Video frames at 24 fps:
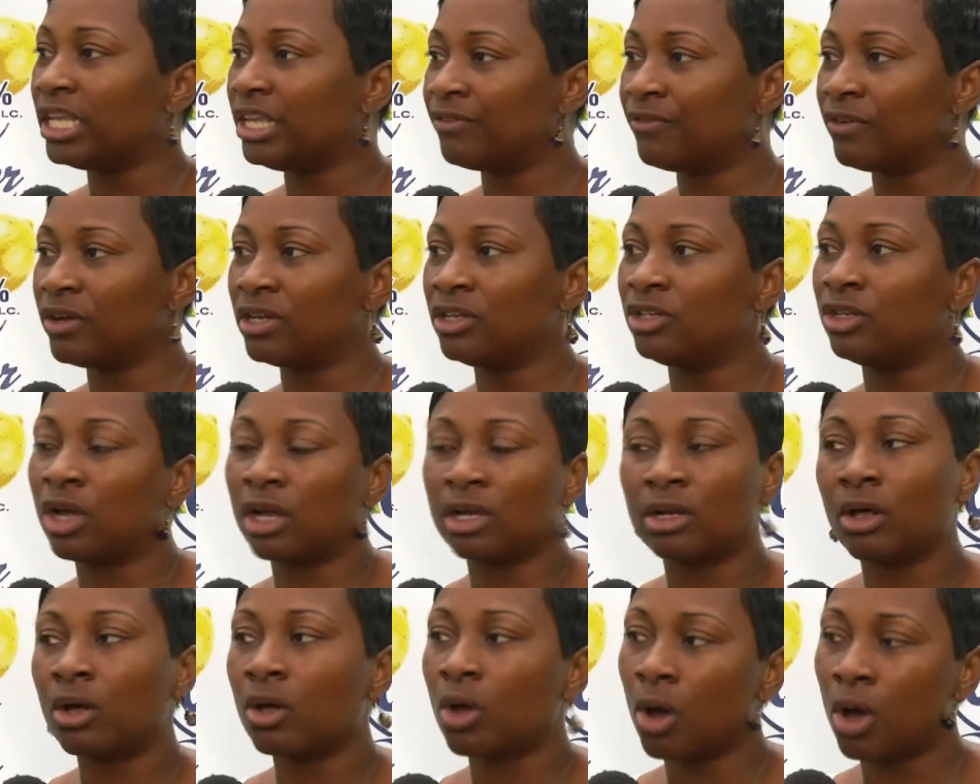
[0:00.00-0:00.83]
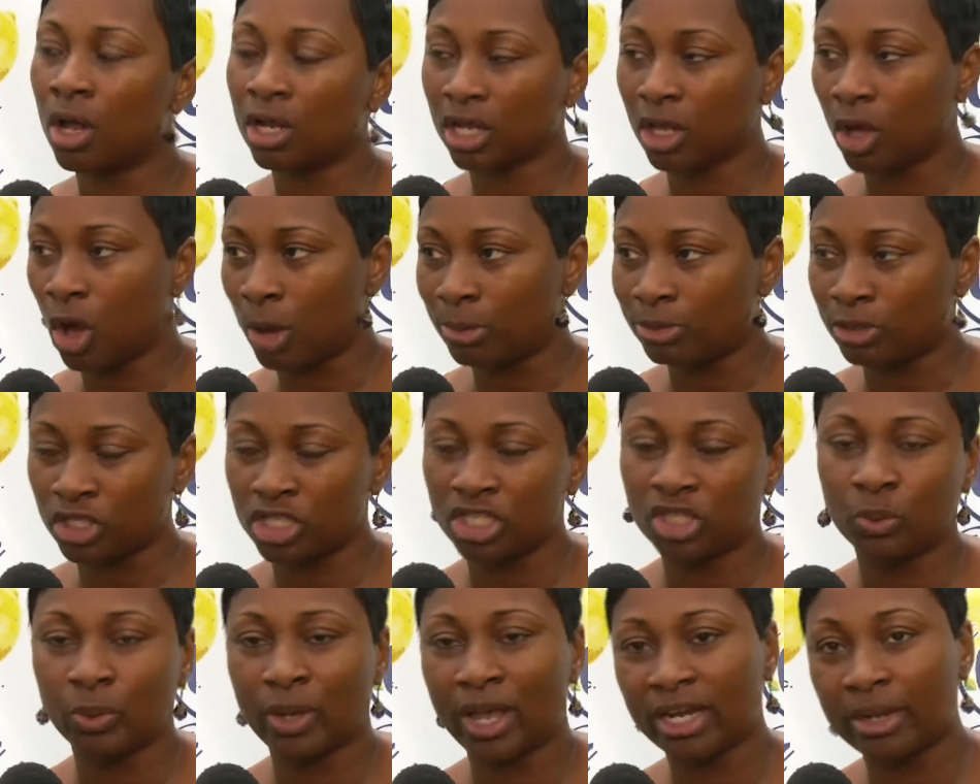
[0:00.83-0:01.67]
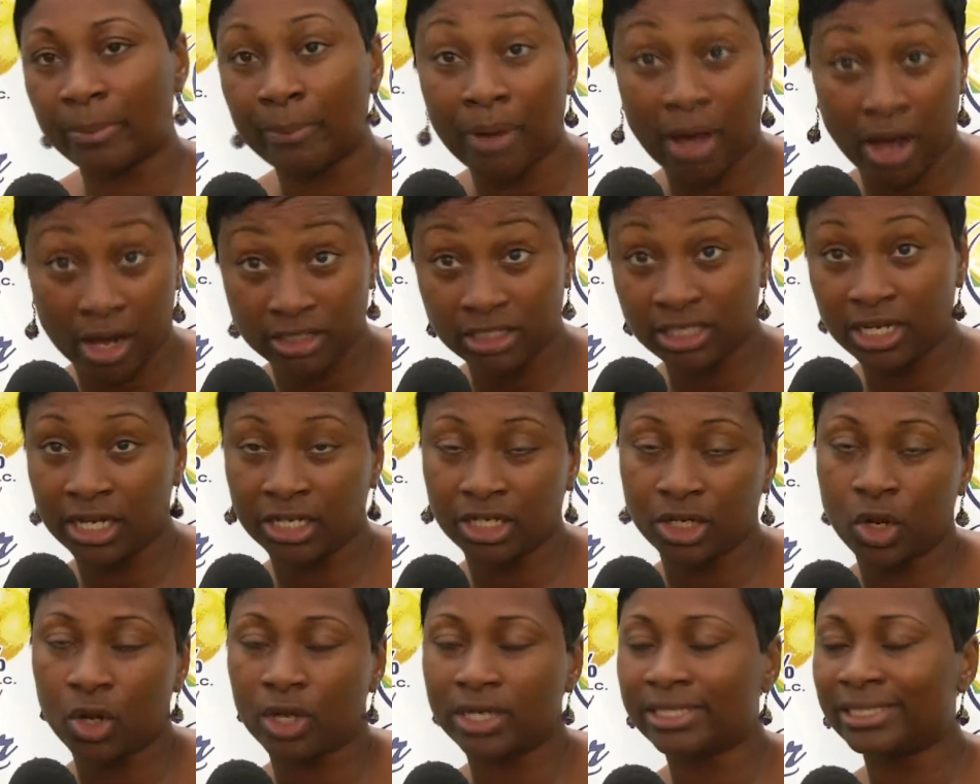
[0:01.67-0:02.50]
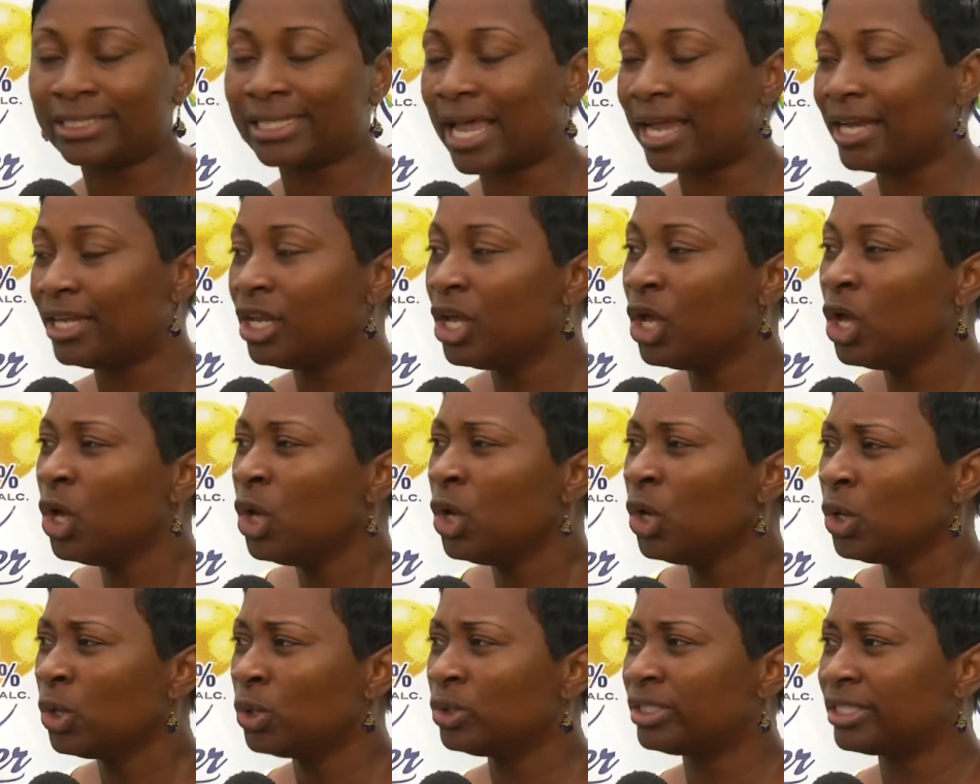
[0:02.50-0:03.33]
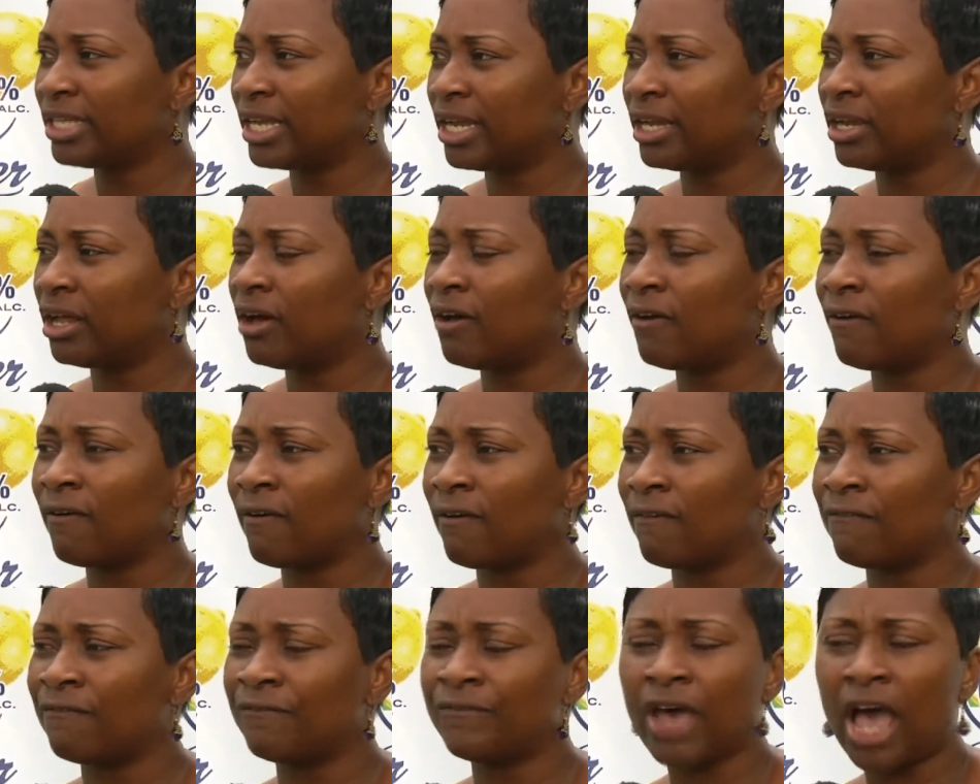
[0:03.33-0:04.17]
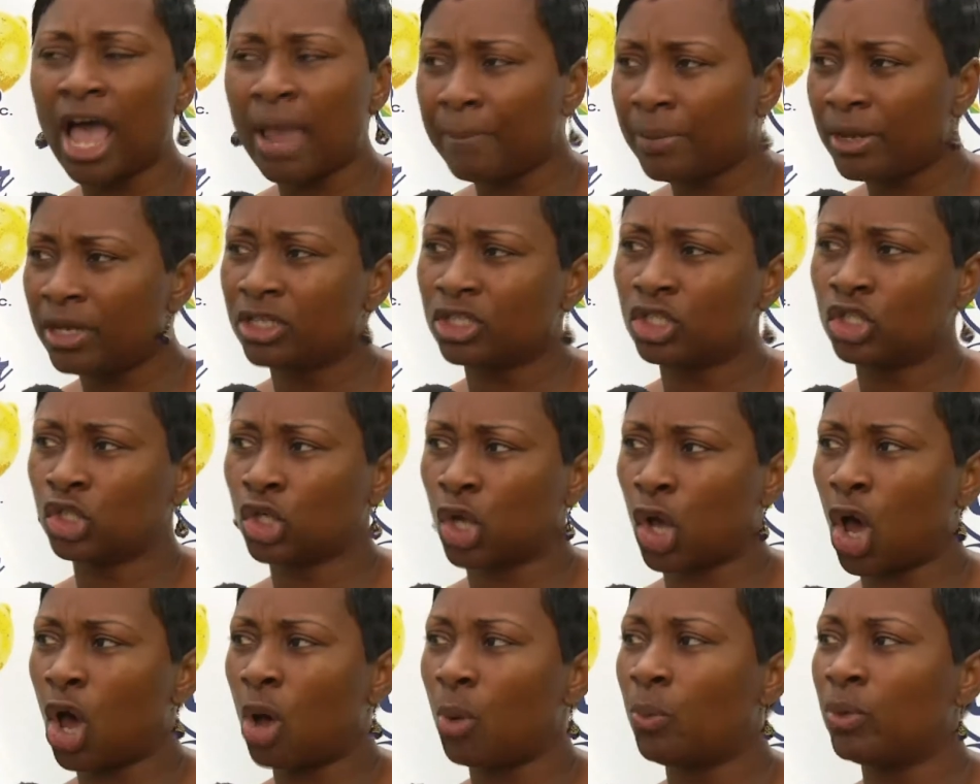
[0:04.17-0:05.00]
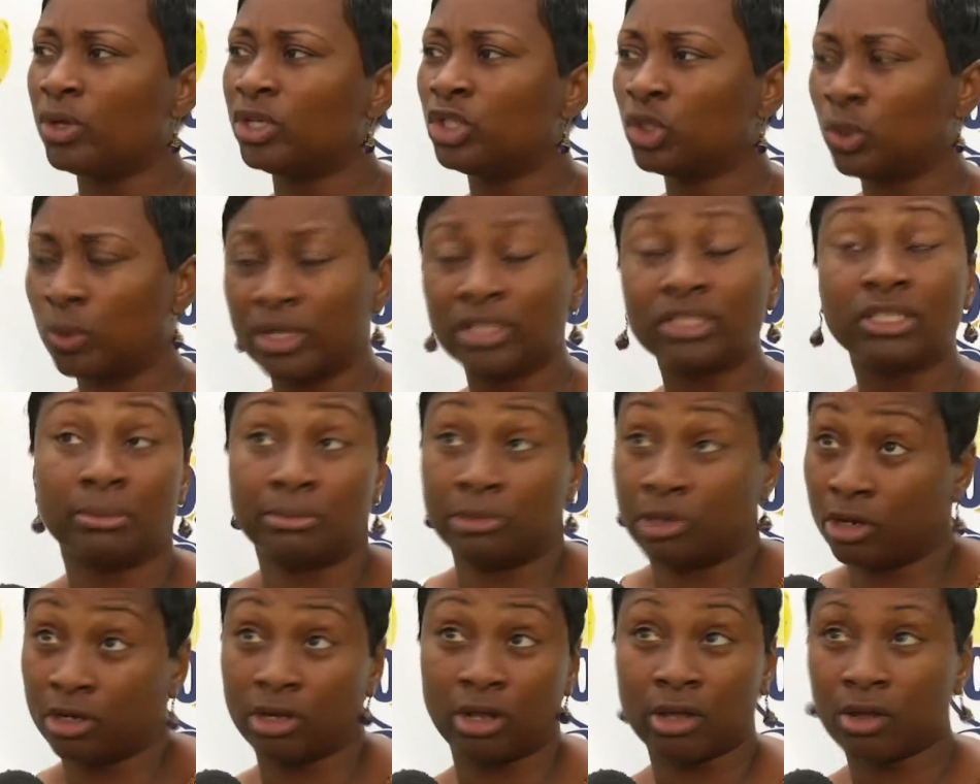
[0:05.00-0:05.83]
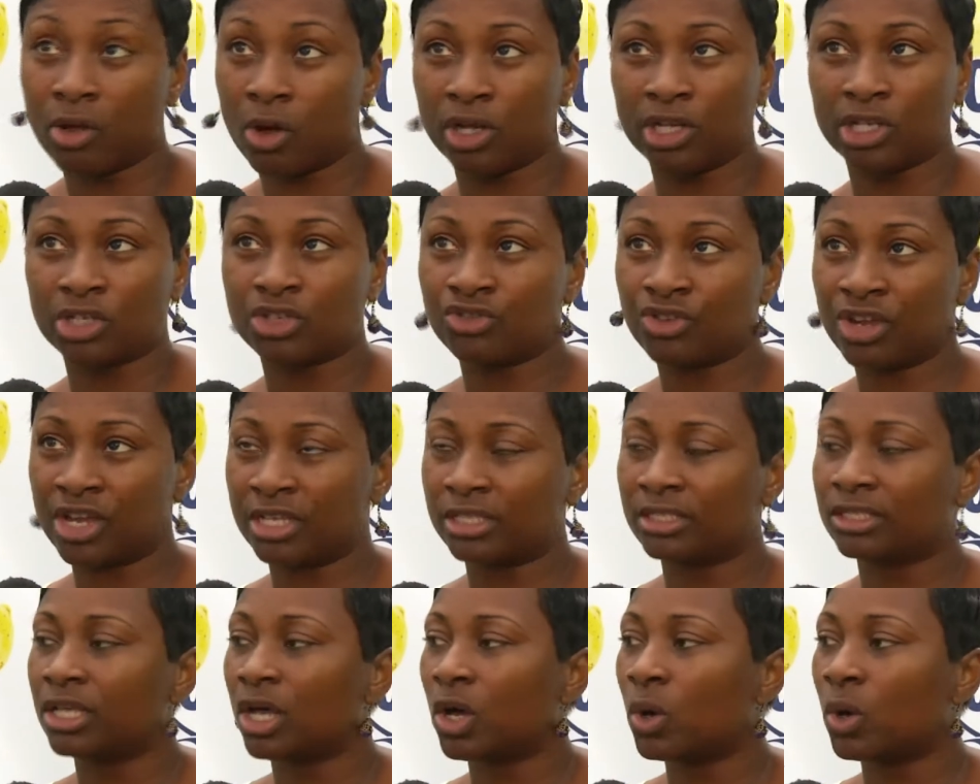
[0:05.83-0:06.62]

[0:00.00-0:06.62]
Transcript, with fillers: even non alcoholic options. We had a bartender on site who did a fabulous job with doing some non alcoholic drinks.